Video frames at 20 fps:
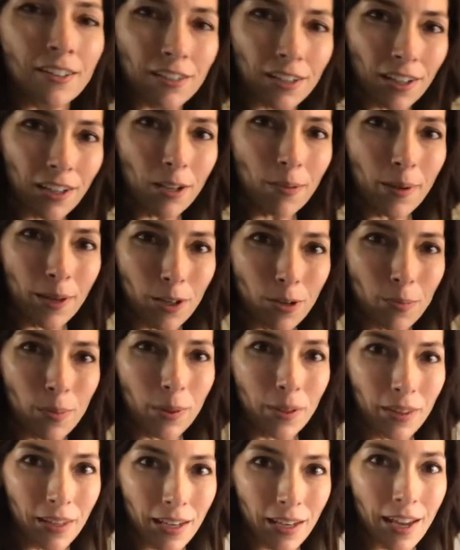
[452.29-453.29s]
Talk about a
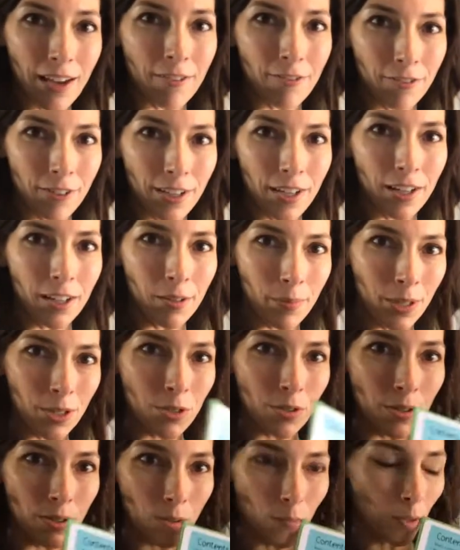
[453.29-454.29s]
book that every
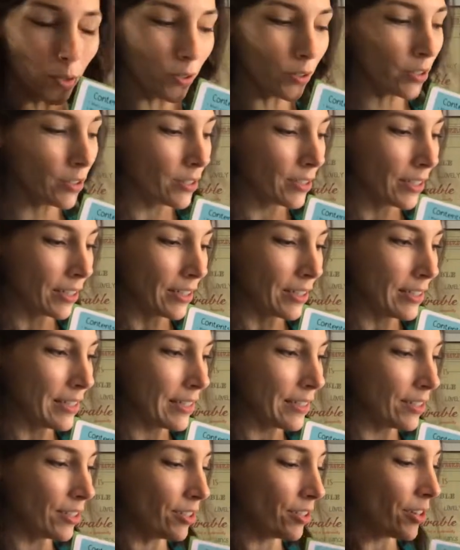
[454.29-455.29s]
elementary schooler is going to
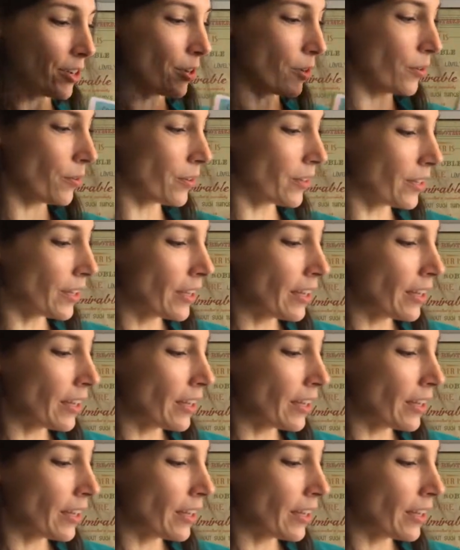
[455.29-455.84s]
need to know.